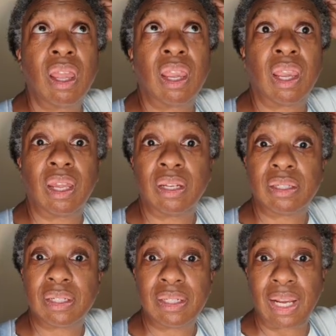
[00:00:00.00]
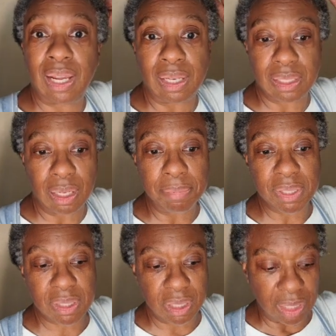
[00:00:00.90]
And today I said, I
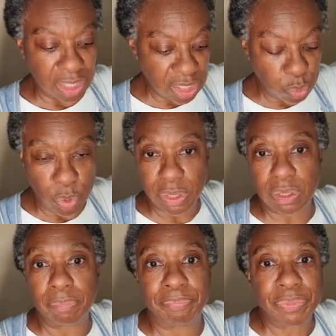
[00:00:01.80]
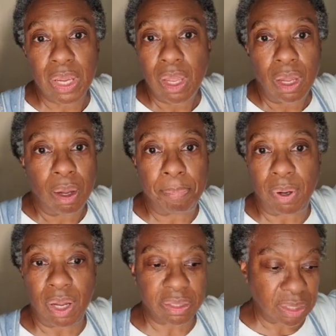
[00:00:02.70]
just want some
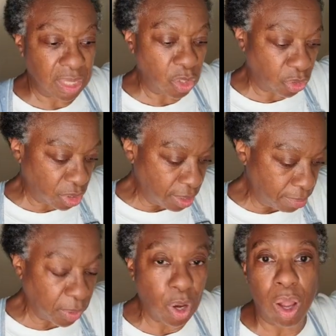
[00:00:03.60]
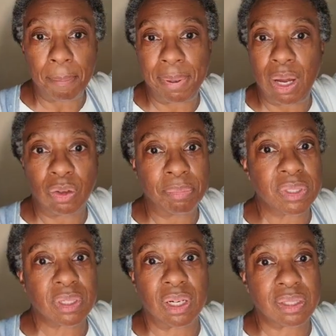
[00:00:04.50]
epoxy or some compound. I'm
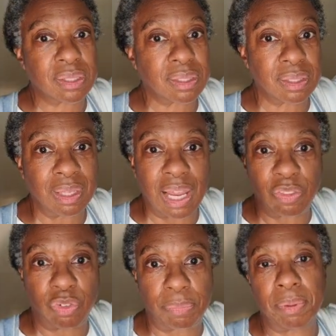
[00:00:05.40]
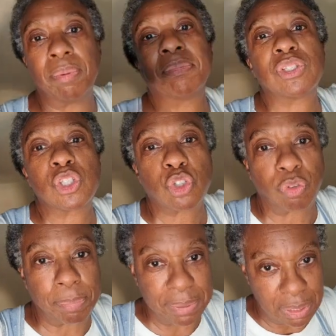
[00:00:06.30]
just going to slather it up and I'm going to
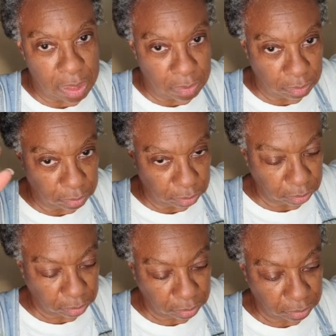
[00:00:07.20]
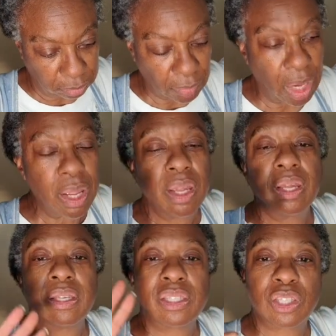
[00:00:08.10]
scrape it down.
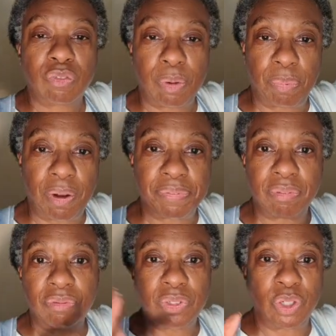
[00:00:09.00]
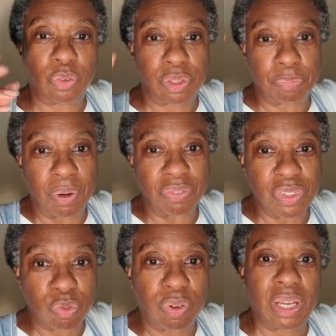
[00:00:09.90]
Scrape off the part
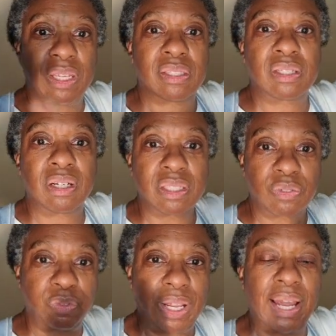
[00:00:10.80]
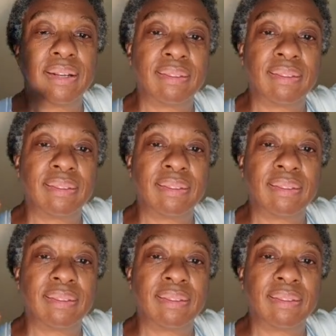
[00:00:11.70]
that's raised till it's flat,